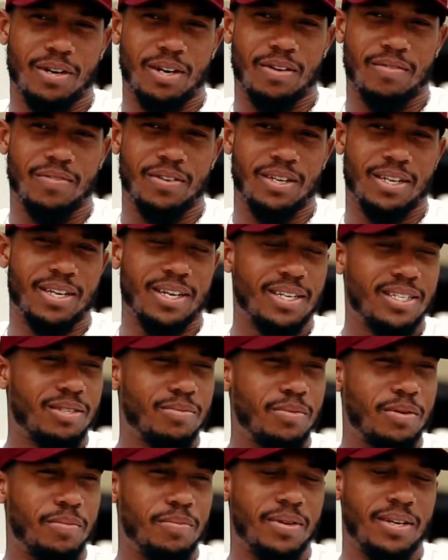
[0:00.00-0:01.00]
whatever the
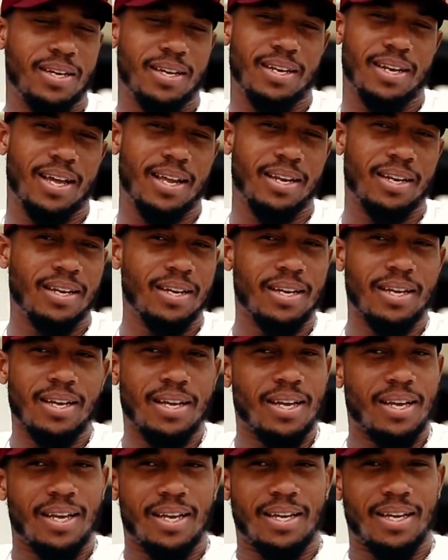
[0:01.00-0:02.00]
case may be, and then
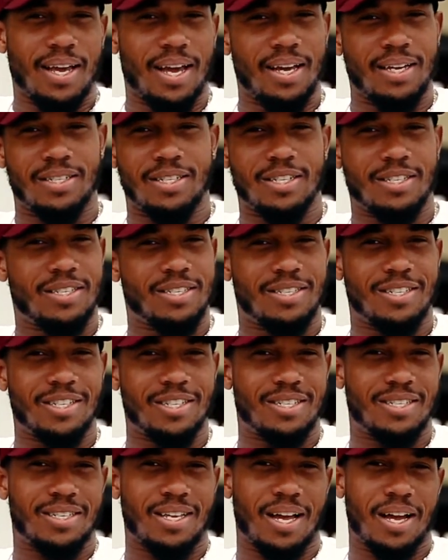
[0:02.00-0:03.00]
yeah, just
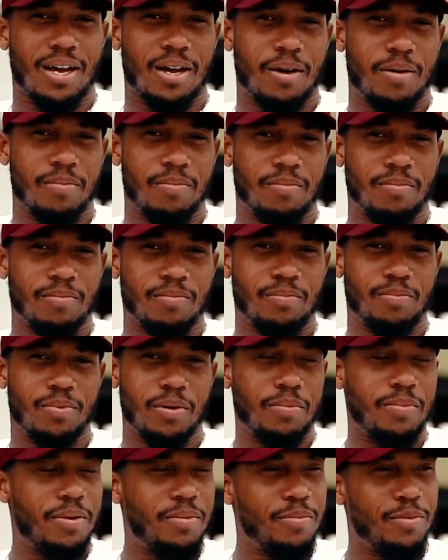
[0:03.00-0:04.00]

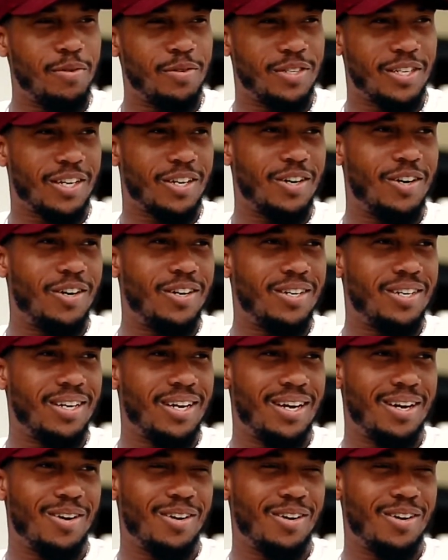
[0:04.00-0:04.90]
put my music on